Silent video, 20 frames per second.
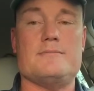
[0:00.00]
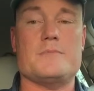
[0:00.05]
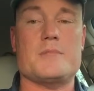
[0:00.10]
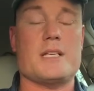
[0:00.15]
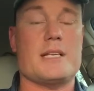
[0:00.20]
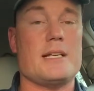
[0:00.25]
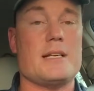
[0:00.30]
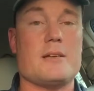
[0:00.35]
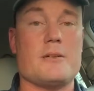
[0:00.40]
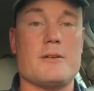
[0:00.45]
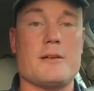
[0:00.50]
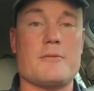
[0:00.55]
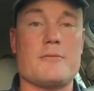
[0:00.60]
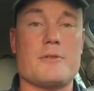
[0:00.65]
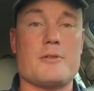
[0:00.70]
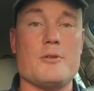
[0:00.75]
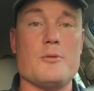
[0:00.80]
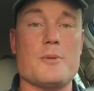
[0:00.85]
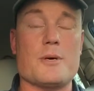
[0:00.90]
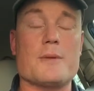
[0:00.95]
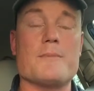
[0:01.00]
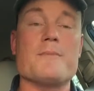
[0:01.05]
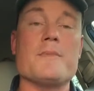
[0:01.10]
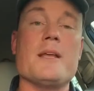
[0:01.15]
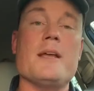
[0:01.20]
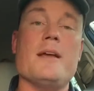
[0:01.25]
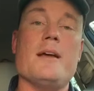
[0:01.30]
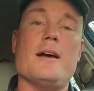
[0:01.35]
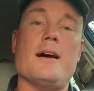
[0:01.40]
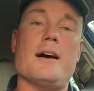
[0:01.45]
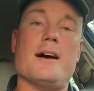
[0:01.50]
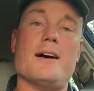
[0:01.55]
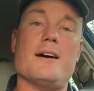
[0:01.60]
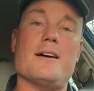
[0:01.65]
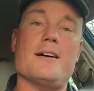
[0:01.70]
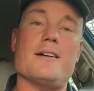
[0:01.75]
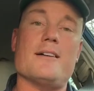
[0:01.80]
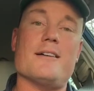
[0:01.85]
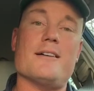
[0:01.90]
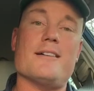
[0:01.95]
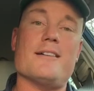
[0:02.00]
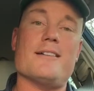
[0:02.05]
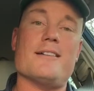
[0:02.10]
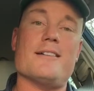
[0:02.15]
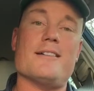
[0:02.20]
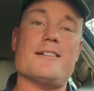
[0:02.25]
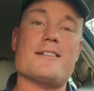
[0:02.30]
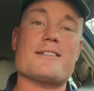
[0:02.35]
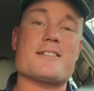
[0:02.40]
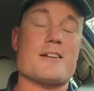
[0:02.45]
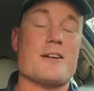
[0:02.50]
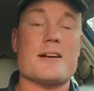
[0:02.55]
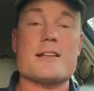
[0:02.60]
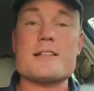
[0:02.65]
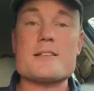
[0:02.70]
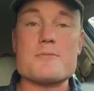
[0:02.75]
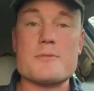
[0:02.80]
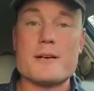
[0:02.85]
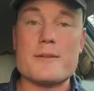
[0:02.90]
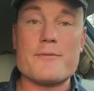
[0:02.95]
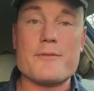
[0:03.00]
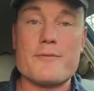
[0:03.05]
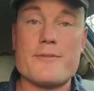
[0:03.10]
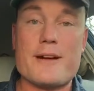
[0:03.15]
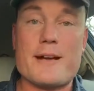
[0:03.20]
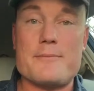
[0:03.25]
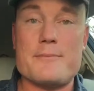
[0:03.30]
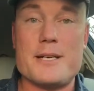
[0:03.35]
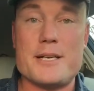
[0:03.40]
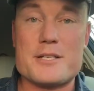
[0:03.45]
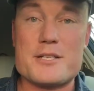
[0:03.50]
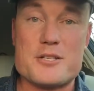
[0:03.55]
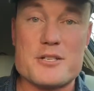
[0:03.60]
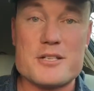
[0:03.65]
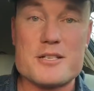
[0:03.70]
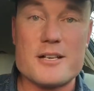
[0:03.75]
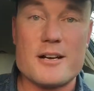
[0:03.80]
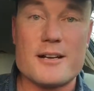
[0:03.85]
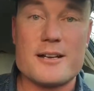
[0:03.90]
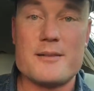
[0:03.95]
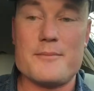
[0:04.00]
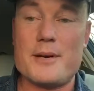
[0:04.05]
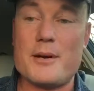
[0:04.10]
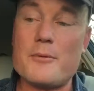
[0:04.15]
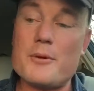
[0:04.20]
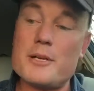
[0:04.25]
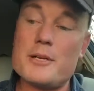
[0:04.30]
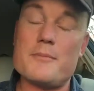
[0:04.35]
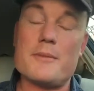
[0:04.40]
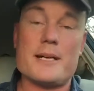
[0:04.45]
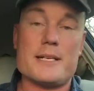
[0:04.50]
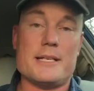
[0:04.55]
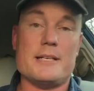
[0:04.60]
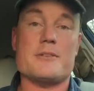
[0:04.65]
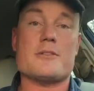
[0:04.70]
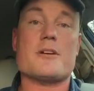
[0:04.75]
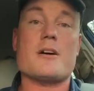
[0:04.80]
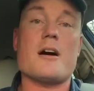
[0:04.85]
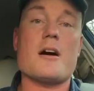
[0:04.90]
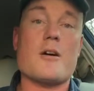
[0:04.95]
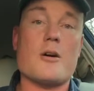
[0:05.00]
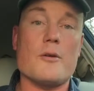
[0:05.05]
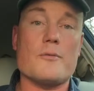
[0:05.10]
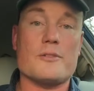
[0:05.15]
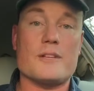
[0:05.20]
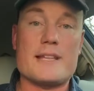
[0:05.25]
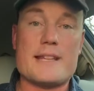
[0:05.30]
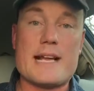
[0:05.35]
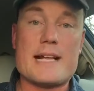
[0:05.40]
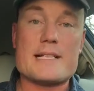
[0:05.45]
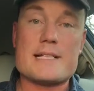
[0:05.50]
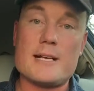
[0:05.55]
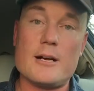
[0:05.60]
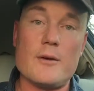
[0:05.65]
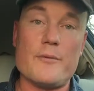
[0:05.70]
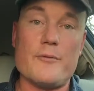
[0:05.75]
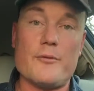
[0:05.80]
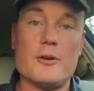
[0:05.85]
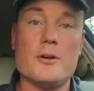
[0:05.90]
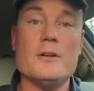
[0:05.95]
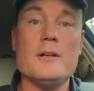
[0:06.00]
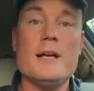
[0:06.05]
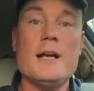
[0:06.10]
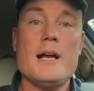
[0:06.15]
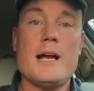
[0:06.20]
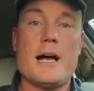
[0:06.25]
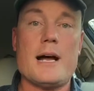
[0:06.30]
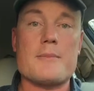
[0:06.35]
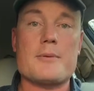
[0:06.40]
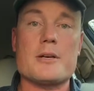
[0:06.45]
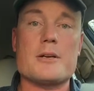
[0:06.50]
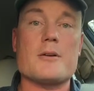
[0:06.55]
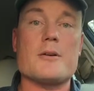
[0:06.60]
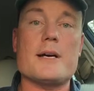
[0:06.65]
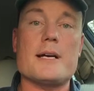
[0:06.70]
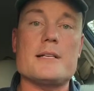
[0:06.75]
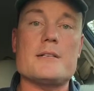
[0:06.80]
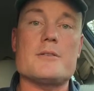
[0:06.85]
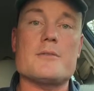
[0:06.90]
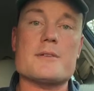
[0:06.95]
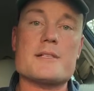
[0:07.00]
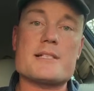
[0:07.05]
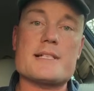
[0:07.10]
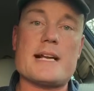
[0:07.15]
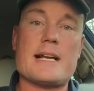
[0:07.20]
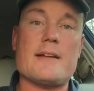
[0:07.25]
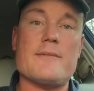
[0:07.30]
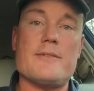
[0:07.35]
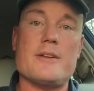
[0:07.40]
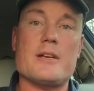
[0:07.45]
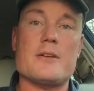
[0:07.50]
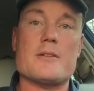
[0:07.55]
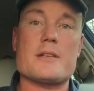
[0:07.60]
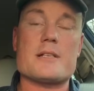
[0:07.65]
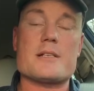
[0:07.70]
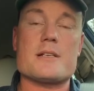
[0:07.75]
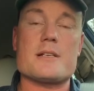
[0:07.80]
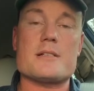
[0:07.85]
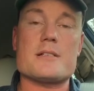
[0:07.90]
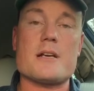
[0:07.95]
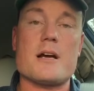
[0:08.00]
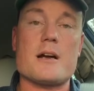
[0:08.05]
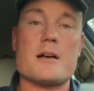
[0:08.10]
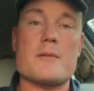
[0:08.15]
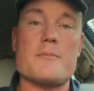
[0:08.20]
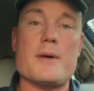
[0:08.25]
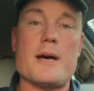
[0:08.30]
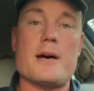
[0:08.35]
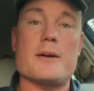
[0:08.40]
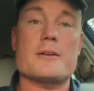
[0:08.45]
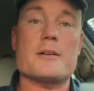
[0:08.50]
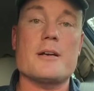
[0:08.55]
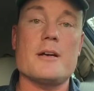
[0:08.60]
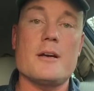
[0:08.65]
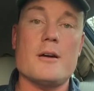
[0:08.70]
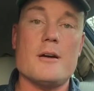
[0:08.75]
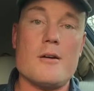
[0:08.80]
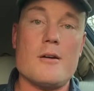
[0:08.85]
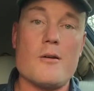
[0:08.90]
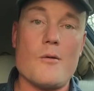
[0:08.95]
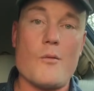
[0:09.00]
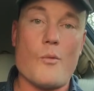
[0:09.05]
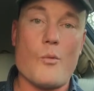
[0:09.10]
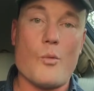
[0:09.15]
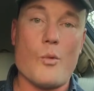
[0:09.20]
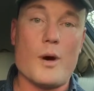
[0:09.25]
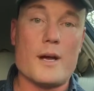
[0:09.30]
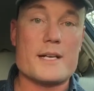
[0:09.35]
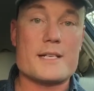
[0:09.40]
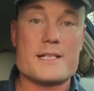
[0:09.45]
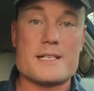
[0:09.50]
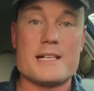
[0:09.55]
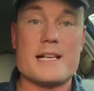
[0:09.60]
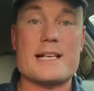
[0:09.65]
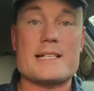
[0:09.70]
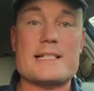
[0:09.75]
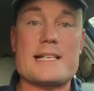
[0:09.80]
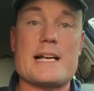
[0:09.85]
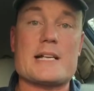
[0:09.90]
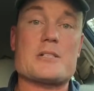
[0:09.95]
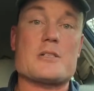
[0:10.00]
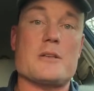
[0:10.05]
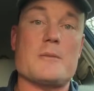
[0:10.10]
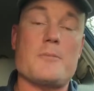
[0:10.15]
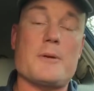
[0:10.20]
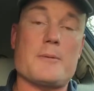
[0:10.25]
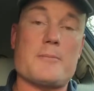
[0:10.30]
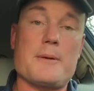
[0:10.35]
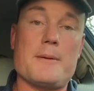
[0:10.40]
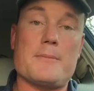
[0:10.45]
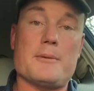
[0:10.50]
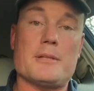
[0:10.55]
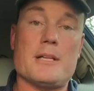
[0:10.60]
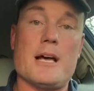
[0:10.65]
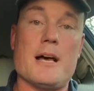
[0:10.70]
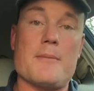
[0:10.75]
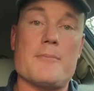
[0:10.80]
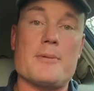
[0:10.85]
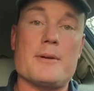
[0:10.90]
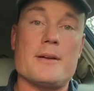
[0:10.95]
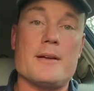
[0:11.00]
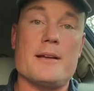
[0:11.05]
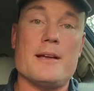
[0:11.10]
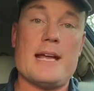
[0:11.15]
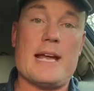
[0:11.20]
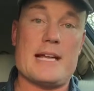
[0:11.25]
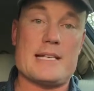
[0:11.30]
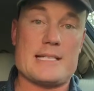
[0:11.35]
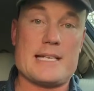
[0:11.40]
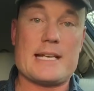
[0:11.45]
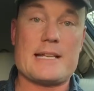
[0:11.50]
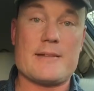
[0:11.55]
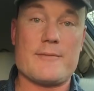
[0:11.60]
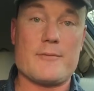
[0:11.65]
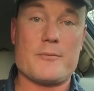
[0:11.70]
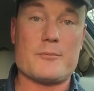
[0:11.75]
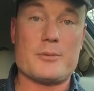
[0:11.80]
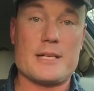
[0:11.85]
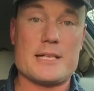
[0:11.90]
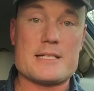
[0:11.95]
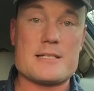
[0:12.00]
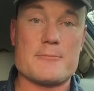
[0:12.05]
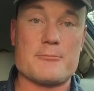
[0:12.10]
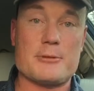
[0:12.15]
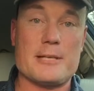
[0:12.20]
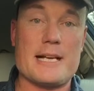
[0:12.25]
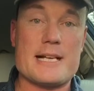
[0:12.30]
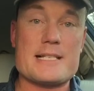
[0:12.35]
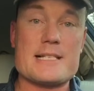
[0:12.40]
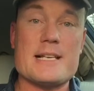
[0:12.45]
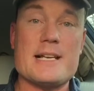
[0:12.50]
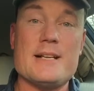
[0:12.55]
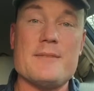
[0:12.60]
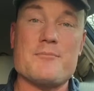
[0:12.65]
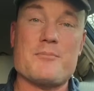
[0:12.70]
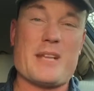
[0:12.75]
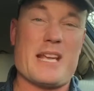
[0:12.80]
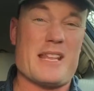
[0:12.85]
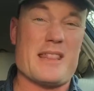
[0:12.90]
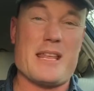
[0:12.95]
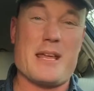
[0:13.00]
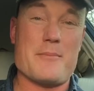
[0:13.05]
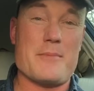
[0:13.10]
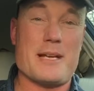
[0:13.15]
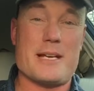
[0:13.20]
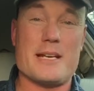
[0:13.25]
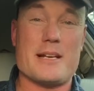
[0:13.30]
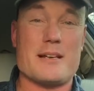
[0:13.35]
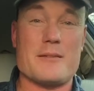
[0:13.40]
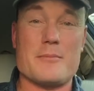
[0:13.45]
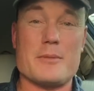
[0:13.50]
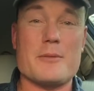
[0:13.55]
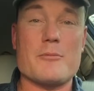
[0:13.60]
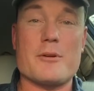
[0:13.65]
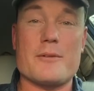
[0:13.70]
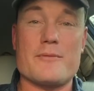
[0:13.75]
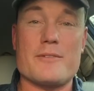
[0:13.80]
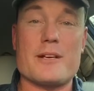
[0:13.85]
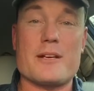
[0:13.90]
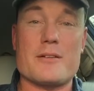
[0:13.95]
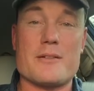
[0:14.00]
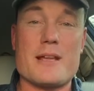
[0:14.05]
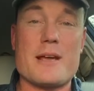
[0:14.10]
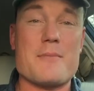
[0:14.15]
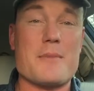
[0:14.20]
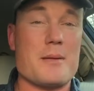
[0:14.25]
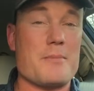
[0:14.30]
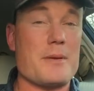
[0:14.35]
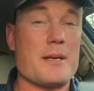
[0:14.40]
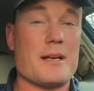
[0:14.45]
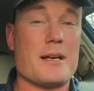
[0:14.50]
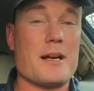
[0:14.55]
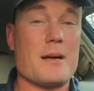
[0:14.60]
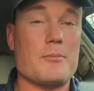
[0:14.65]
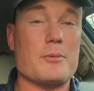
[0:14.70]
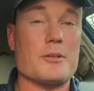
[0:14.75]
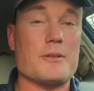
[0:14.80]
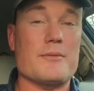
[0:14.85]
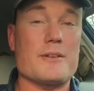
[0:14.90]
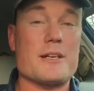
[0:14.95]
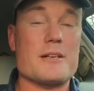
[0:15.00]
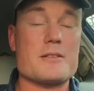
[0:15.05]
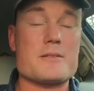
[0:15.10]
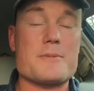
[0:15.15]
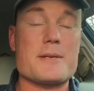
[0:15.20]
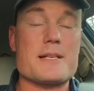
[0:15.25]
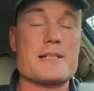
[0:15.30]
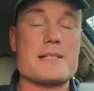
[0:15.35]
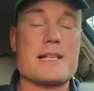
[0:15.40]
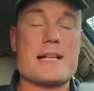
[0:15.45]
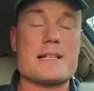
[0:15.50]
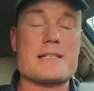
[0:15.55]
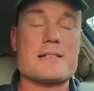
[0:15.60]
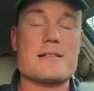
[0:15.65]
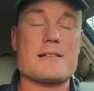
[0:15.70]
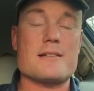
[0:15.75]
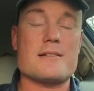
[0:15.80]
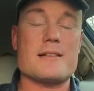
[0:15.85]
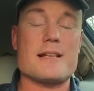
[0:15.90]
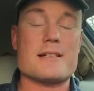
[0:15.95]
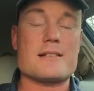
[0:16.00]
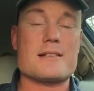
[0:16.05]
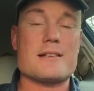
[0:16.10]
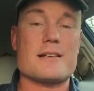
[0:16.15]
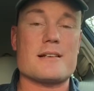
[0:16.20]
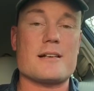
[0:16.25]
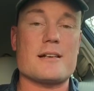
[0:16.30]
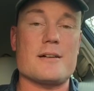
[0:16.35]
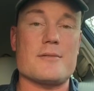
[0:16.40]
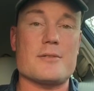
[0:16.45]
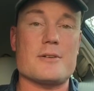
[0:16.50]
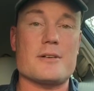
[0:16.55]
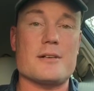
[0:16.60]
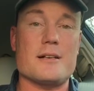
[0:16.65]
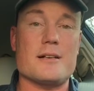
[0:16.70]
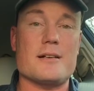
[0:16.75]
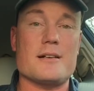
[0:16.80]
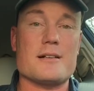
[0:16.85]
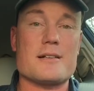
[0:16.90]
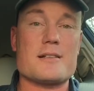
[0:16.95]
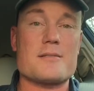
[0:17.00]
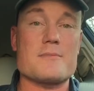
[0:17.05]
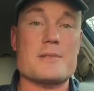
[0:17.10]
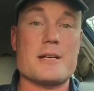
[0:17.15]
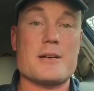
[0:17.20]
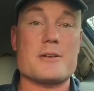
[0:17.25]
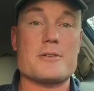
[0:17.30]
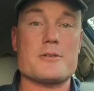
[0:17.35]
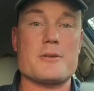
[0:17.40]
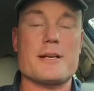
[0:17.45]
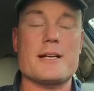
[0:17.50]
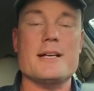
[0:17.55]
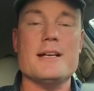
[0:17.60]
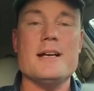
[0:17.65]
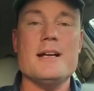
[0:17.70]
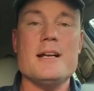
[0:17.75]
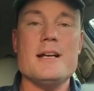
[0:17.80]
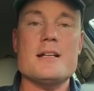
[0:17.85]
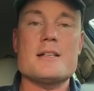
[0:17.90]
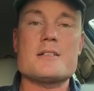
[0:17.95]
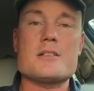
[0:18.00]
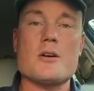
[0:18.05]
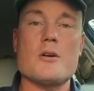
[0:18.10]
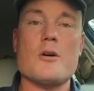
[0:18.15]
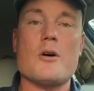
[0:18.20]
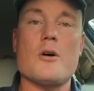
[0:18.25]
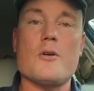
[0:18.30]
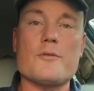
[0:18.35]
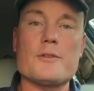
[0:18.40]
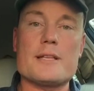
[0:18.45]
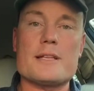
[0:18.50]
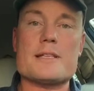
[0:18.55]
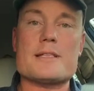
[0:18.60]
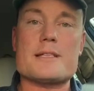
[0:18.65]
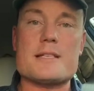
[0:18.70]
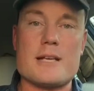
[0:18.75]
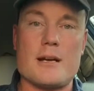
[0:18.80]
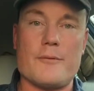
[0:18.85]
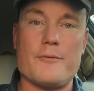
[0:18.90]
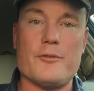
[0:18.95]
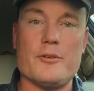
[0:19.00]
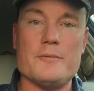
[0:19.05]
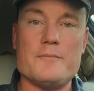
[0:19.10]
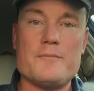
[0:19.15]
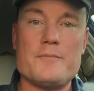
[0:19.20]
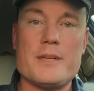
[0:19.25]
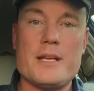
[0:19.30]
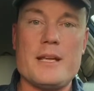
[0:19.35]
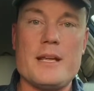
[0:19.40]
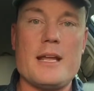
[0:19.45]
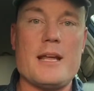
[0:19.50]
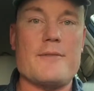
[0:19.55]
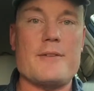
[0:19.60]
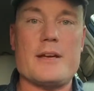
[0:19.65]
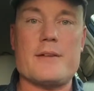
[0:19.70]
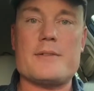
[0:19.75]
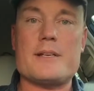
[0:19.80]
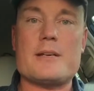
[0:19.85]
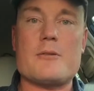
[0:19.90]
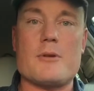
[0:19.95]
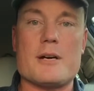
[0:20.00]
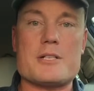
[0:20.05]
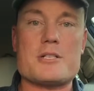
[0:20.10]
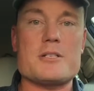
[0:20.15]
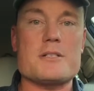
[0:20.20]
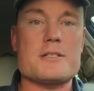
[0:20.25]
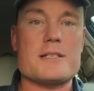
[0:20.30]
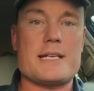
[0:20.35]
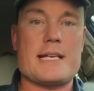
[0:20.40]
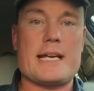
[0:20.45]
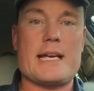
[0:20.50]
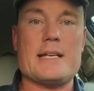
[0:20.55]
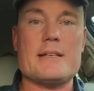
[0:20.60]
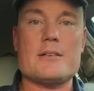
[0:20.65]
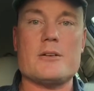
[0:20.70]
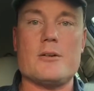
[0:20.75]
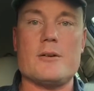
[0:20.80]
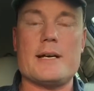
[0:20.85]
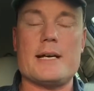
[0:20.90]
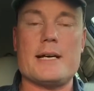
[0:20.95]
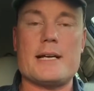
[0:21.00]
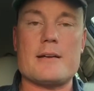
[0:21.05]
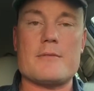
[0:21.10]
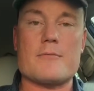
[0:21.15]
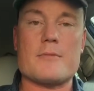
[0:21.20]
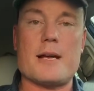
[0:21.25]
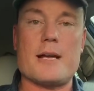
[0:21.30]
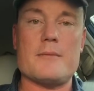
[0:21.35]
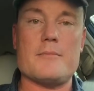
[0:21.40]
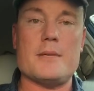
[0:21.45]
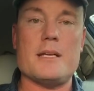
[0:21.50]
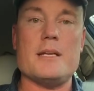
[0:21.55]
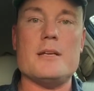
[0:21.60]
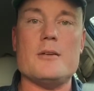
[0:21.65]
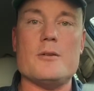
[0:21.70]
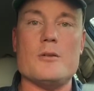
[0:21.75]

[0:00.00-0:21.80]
get going with Uber. Sorry, this went on for 5 minutes just talking about what you might need in your car. Hopefully that's helpful. I'm going to go ahead and do a second video that's going to talk about what it's like to actually pick people up and take them from place to place. And that may not even be one video. That might be a couple of videos, because that's going to cover some territory. So hopefully this is helpful. If you have any questions, again, go ahead and write me,